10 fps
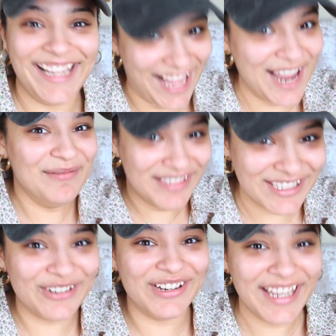I'm
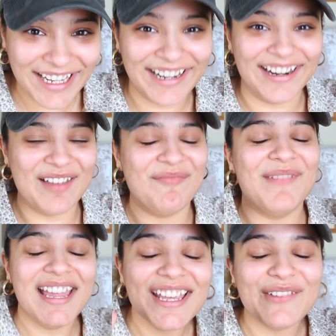still here. And
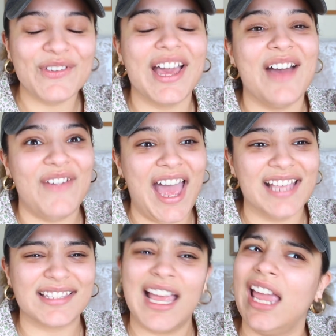many of you have
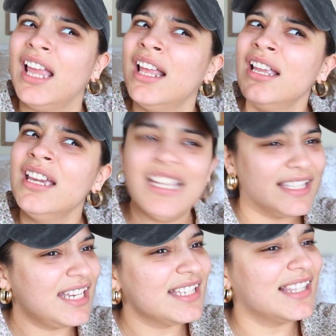asked like,
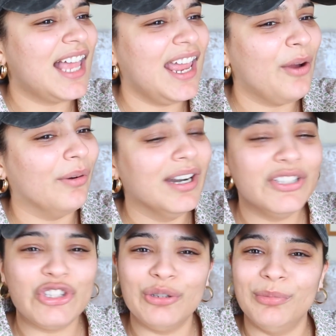sis, like,
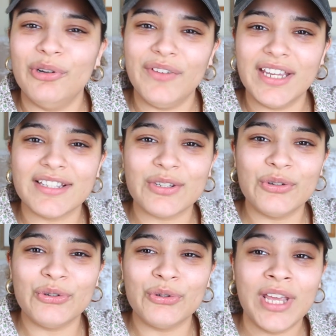weren't you moving
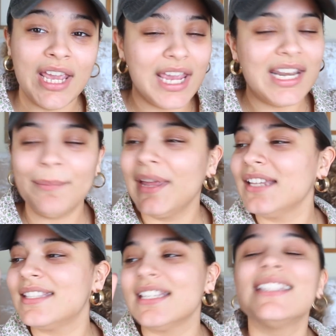soon? And I'm
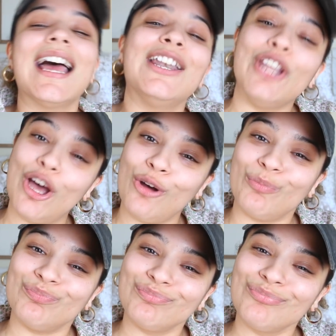like, sis, I
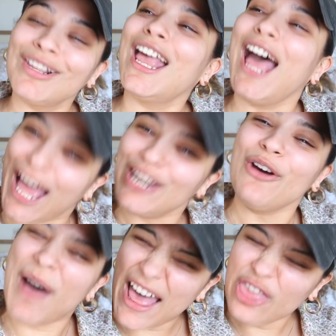know,
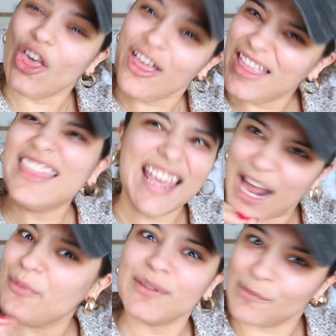I thought that
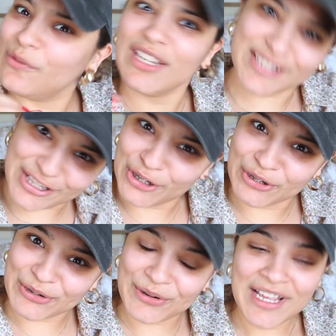I was moving
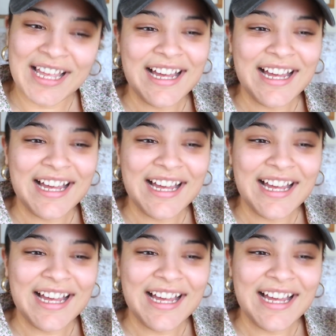too.